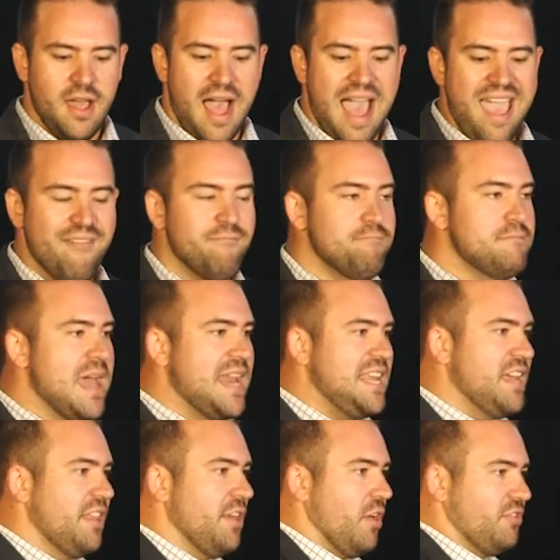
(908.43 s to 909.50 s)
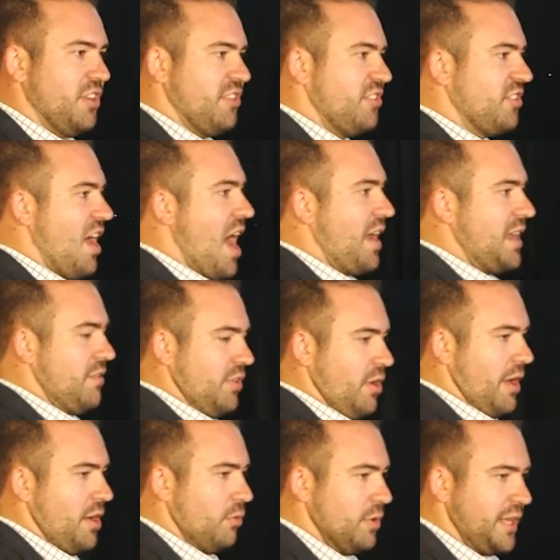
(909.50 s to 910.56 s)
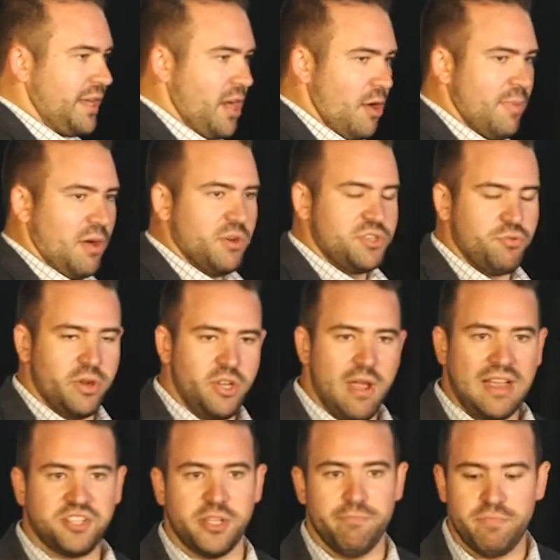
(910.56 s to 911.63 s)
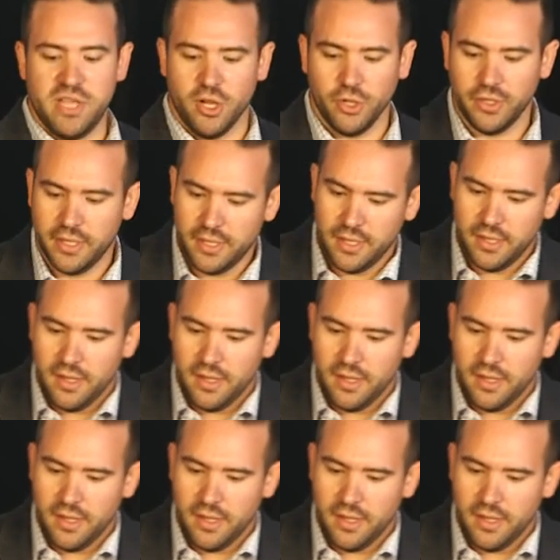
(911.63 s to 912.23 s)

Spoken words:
I have many of those in stock, even though I don't really care about which one you actually built.